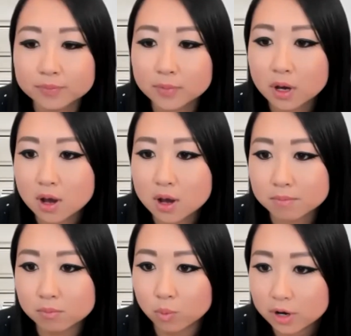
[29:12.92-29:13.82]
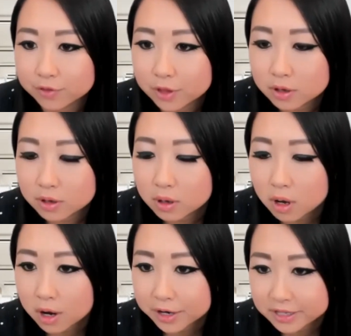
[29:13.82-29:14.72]
One of the
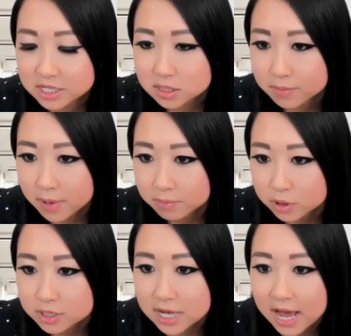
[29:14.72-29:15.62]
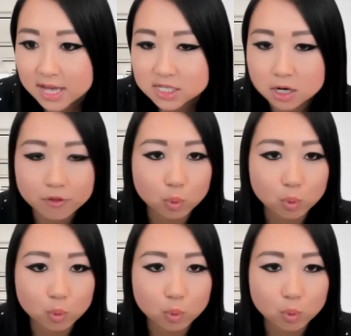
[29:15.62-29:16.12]
audience members asked,